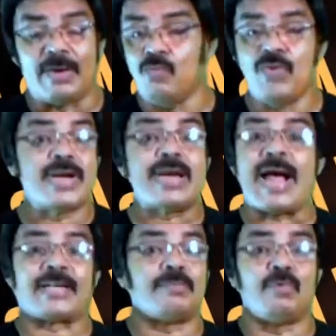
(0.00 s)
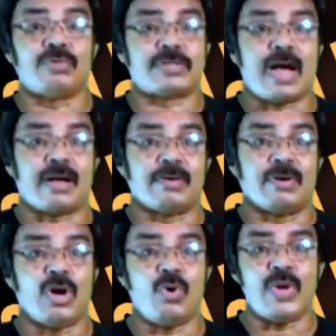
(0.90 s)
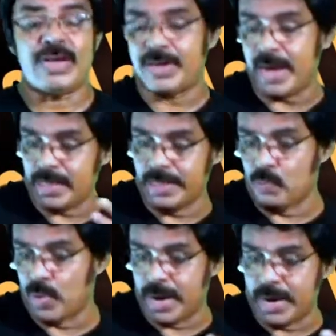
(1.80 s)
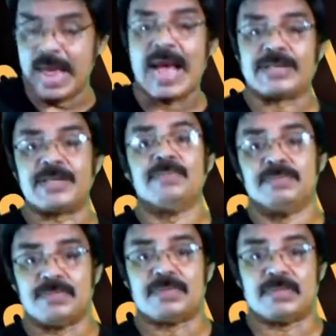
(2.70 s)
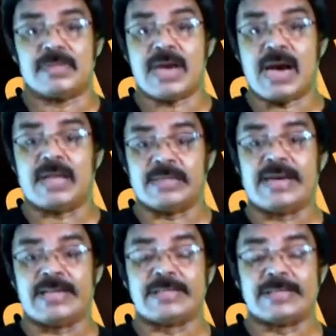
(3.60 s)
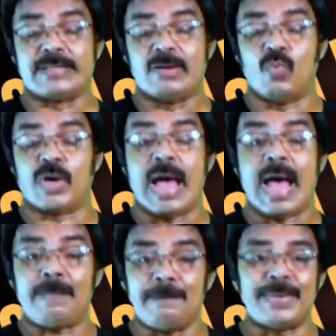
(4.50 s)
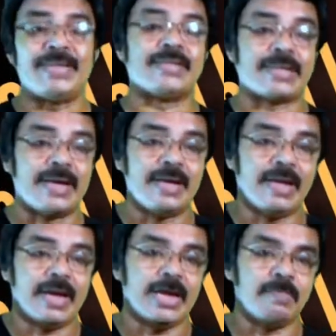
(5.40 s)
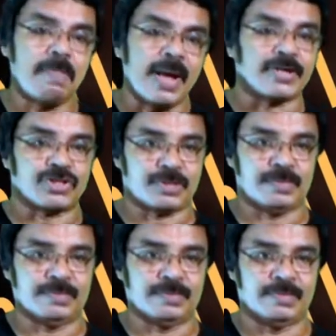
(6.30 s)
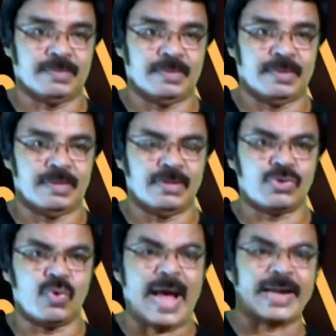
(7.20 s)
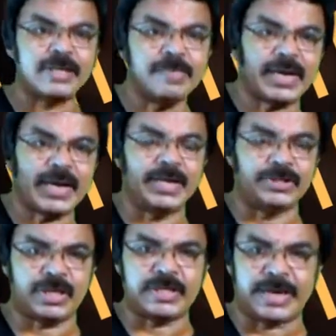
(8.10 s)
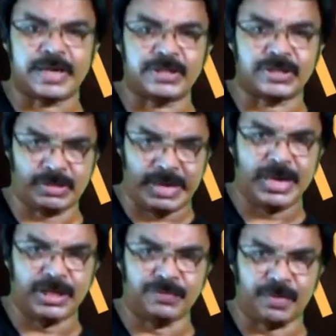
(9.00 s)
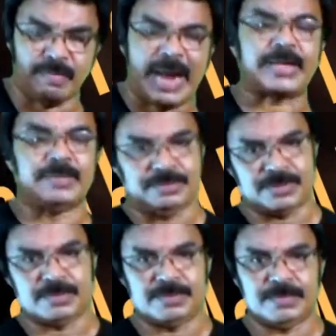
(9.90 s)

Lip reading: word atomosa we take the word atoms. Yeah, that is what happened in past. So atomic energy, that is energy from atoms.